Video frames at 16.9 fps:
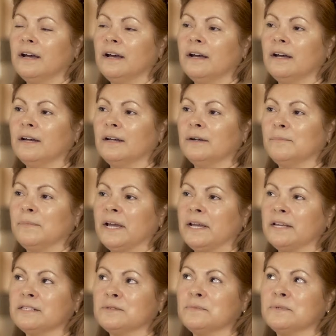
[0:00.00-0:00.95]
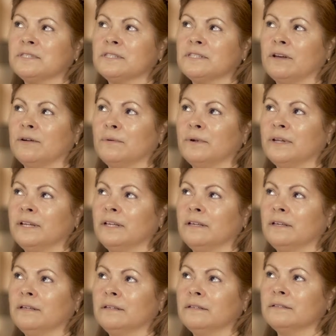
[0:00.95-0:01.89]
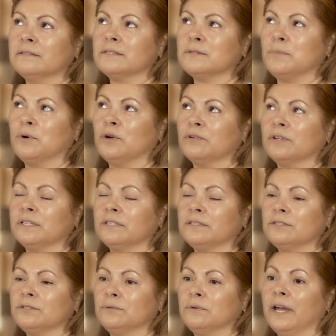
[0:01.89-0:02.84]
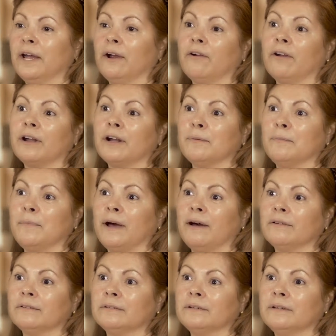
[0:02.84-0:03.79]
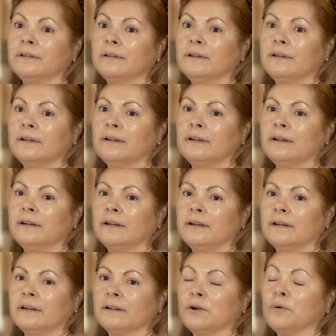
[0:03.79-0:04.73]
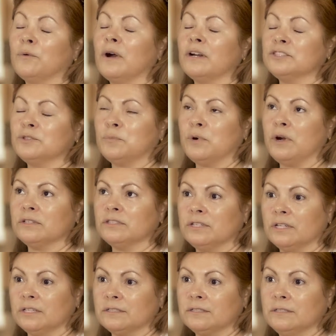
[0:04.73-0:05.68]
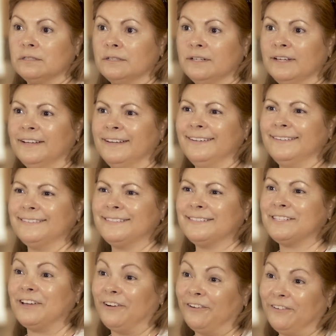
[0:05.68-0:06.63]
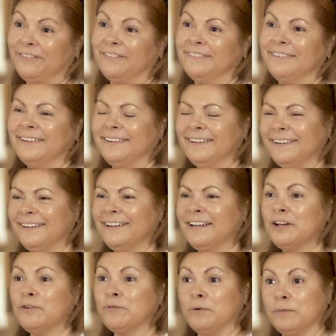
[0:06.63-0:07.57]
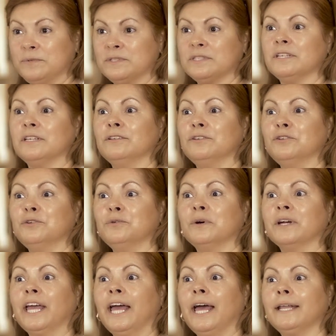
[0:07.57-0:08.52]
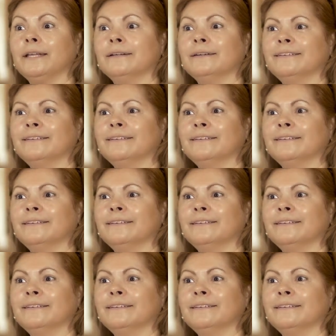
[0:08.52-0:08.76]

My husband's already spoken to Eric about a garage project. So we'll be seeing you again.